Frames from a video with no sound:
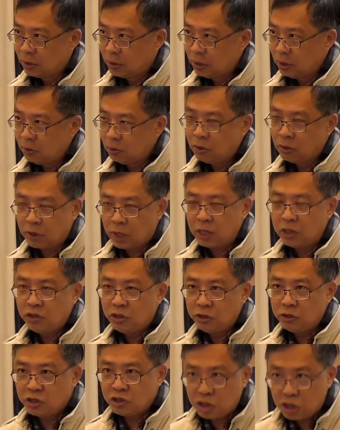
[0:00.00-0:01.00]
He will
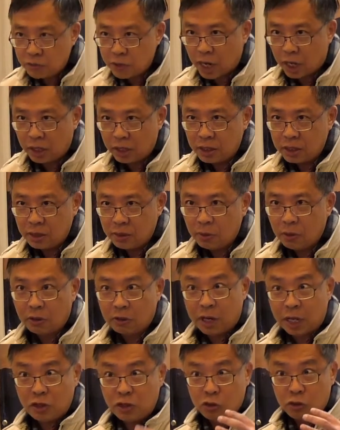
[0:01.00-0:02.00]
grant you the strength. He will
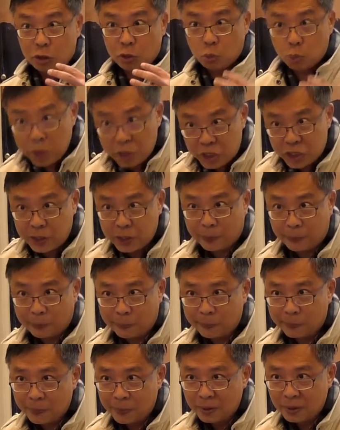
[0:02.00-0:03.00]
grant you the
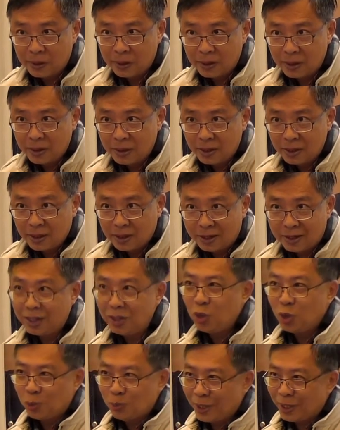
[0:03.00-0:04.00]
wisdom. And
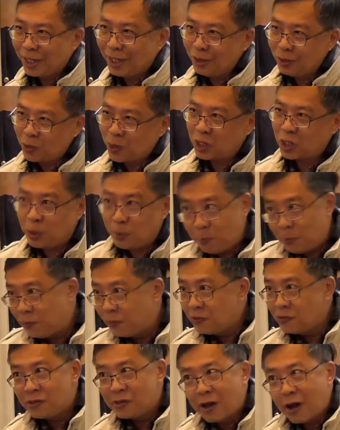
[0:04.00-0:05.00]
then you begin to
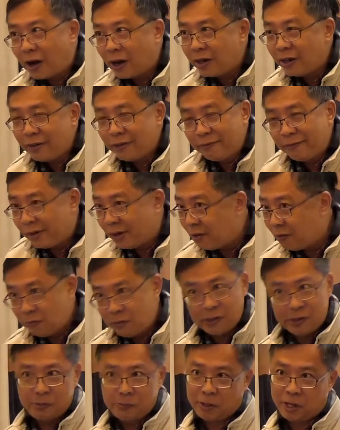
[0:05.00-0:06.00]
experience God in a very
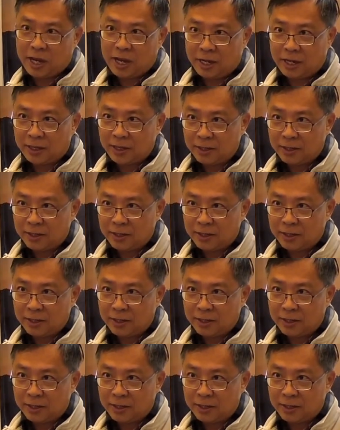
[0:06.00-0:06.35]
real way,